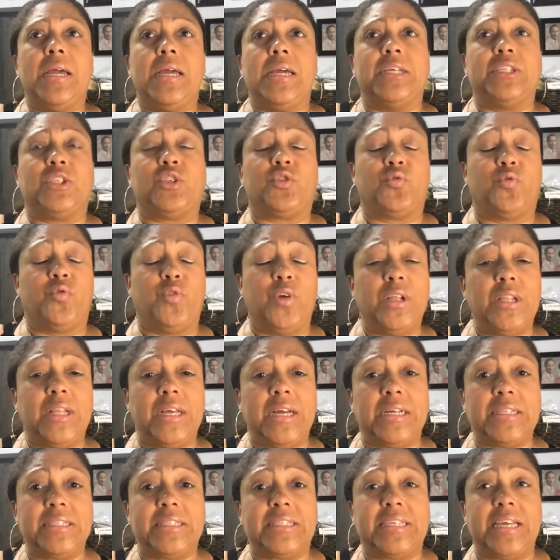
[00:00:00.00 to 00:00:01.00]
it's
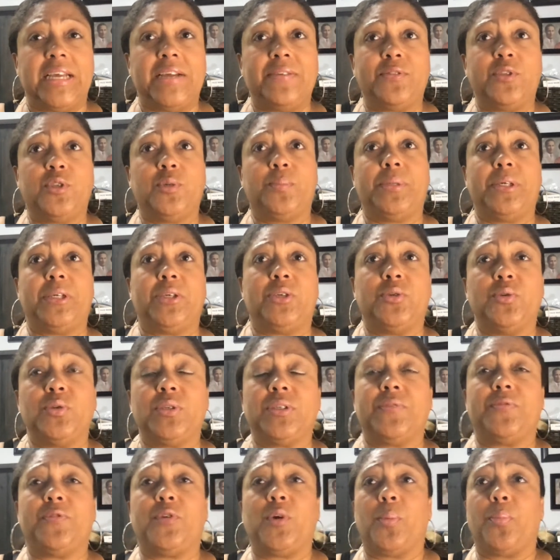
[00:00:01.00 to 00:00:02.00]
really unsafe to be
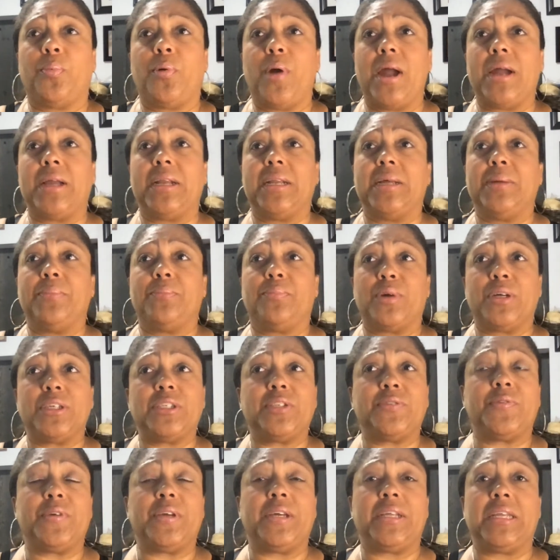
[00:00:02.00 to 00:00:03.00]
used if you're pregnant,
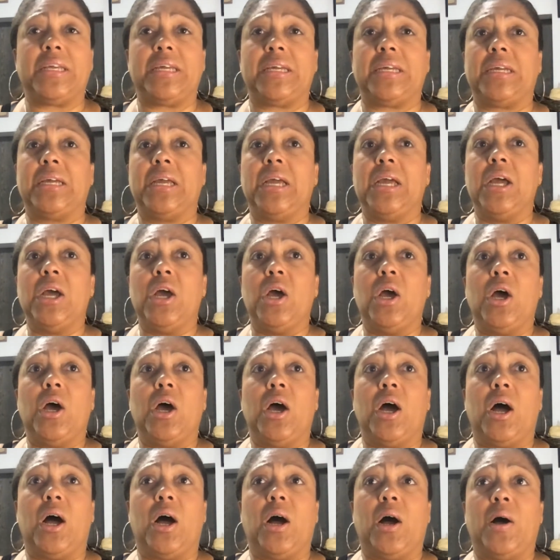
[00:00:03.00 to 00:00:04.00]
breastfeeding,
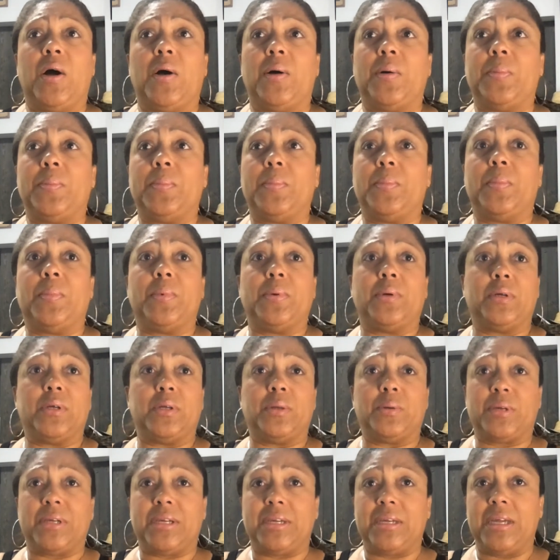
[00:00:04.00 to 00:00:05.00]
um,
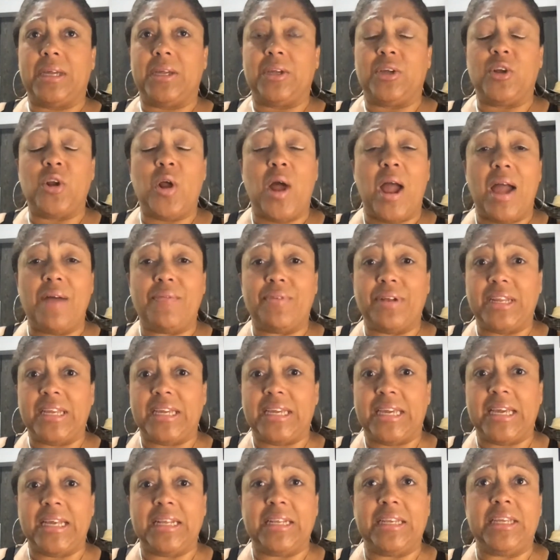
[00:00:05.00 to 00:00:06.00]
you don't have any
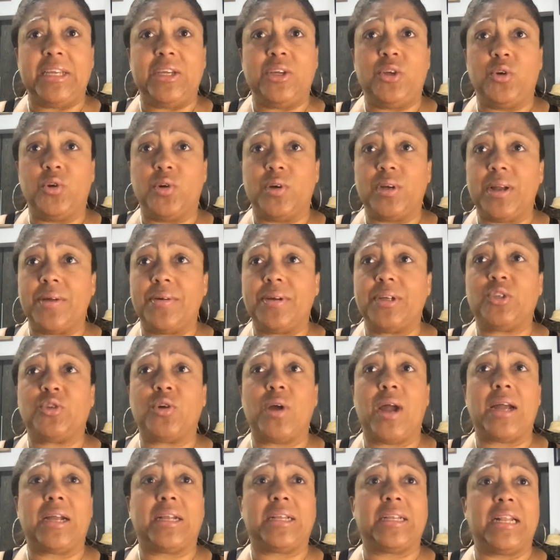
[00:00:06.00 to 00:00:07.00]
kidney, urinary
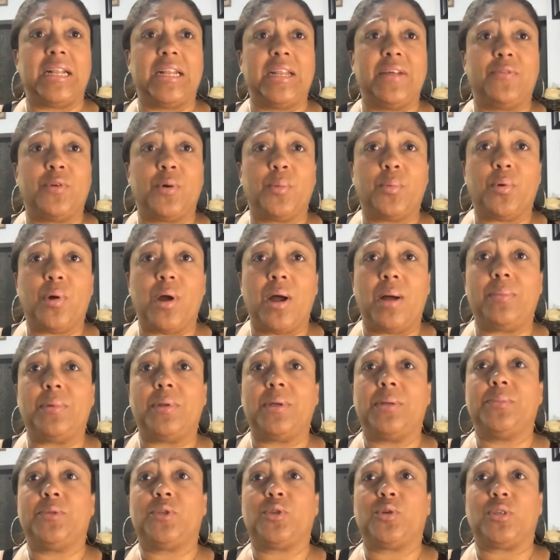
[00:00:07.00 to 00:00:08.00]
tract, liver
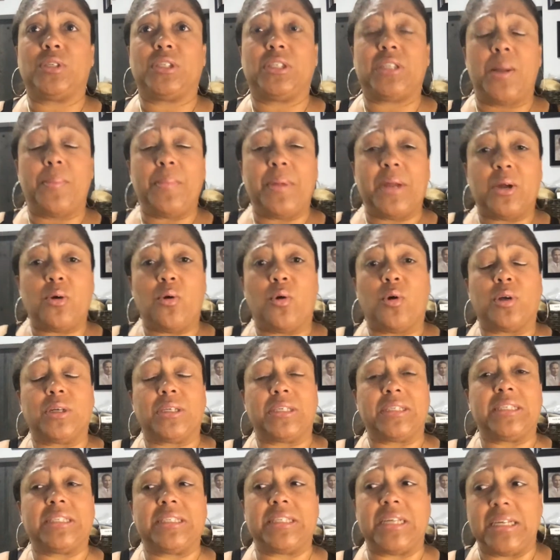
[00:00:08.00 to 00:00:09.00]
problems, or stomach or
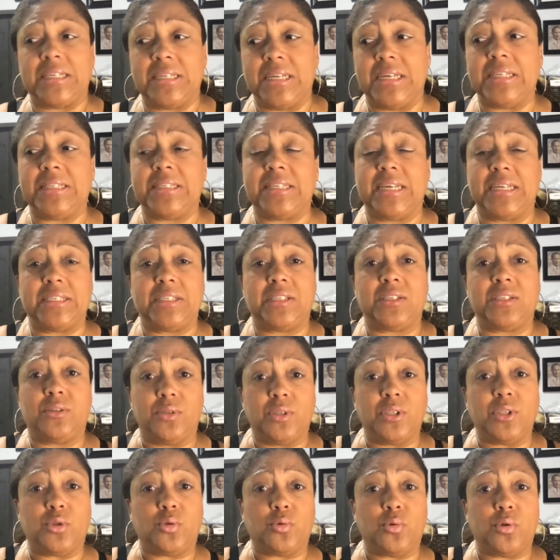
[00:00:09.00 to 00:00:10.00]

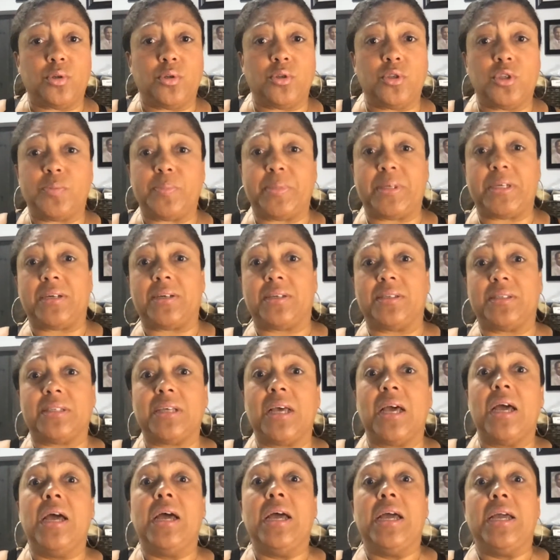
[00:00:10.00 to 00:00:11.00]
intestinal disorders, because
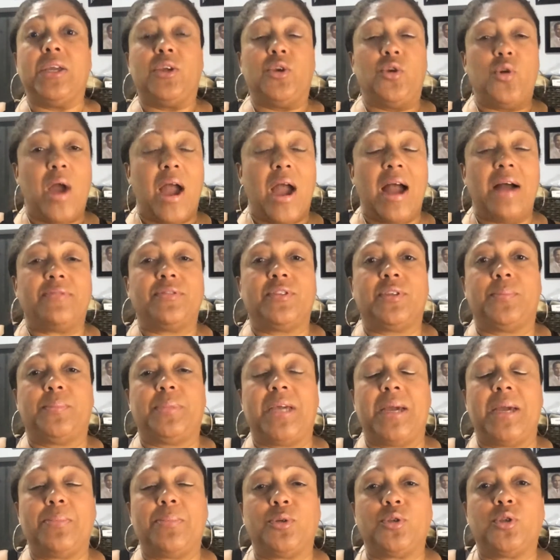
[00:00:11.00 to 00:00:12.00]
you have to
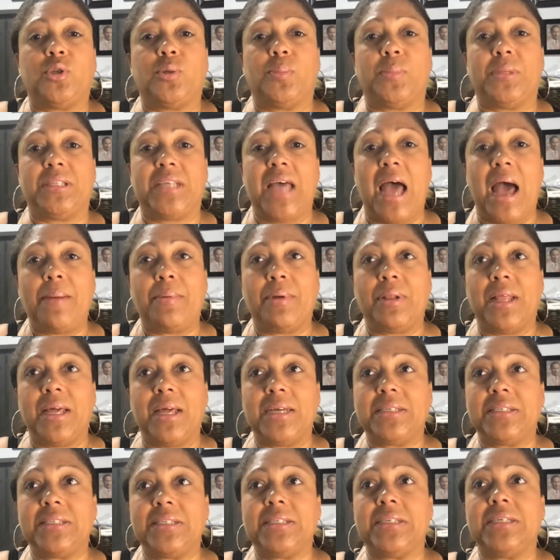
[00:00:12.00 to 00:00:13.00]
be able to
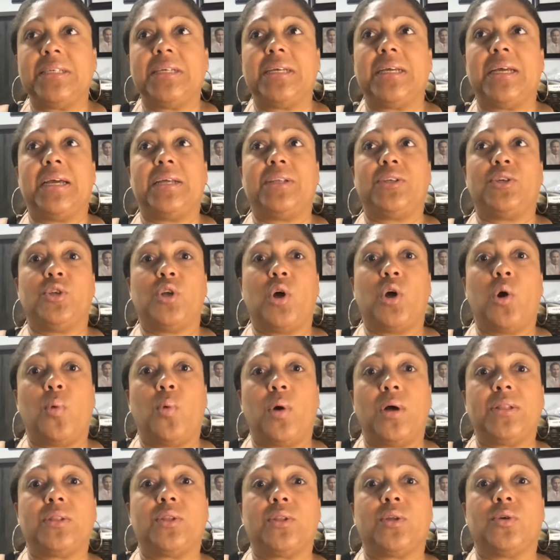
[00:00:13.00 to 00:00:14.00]
metabolize it, and you don't
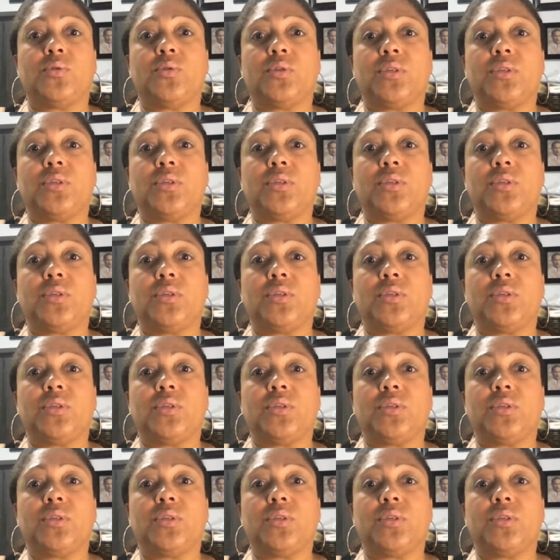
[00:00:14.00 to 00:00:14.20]
want